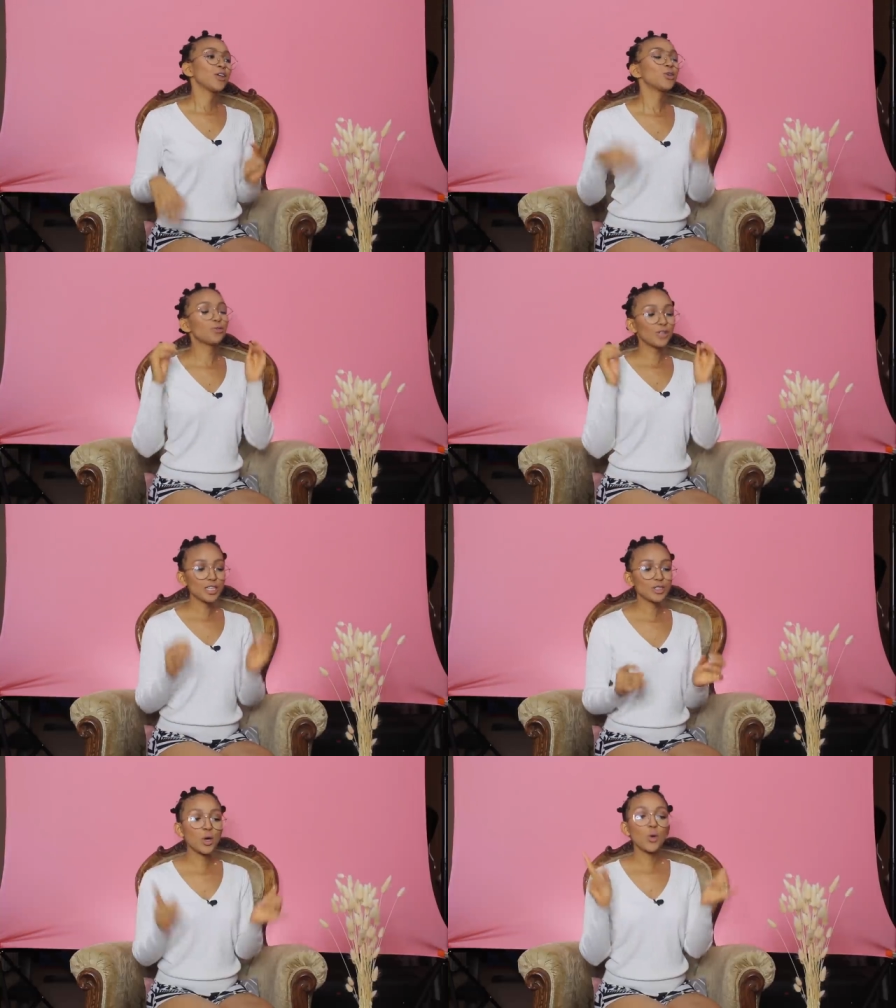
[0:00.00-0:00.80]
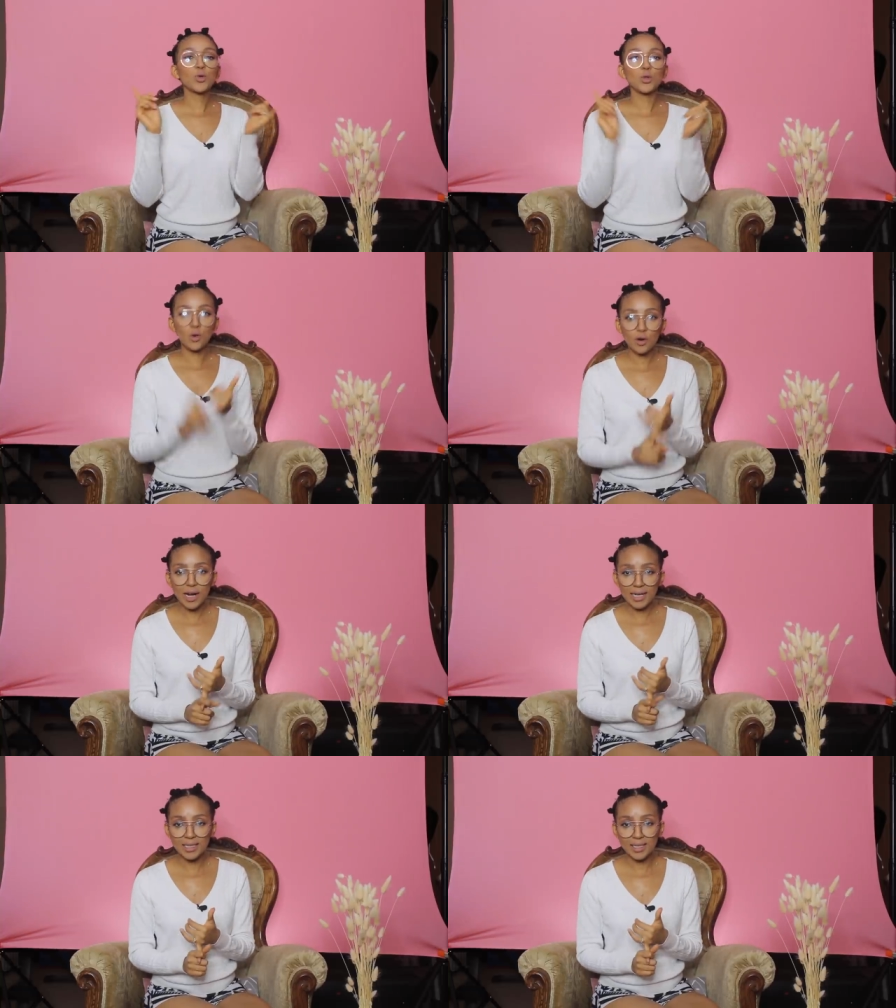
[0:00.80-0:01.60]
You feel as though your
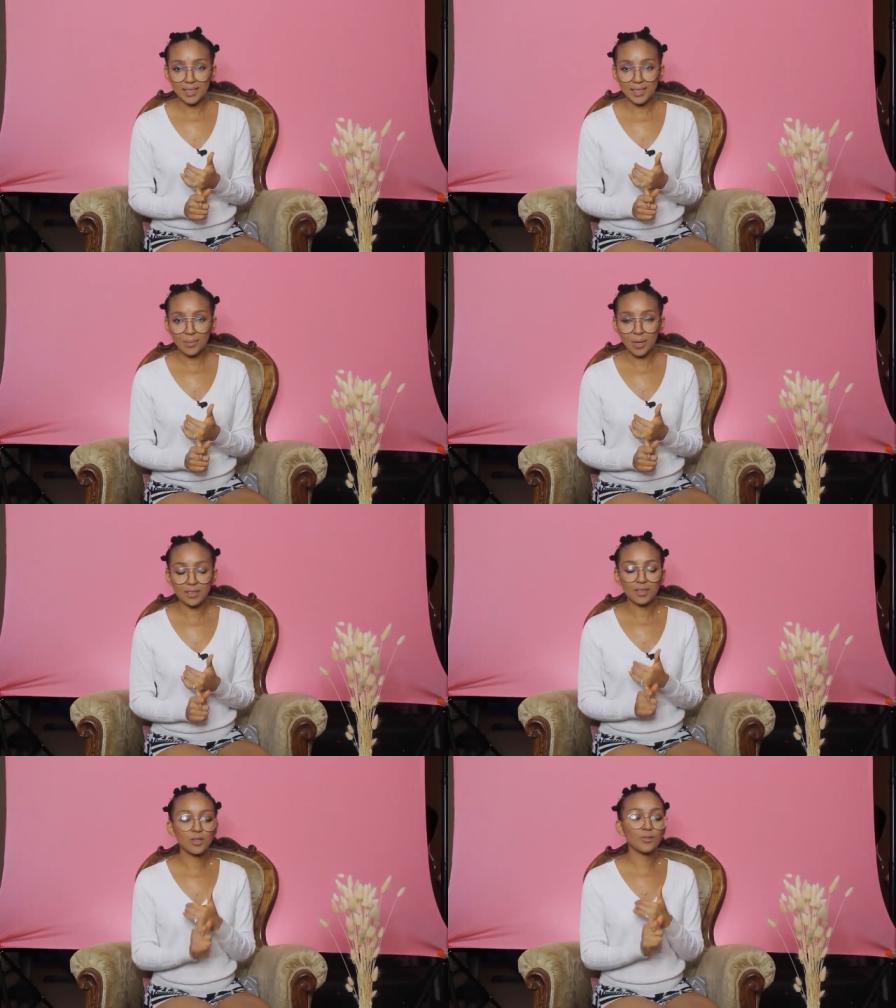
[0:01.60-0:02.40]
idea is the best.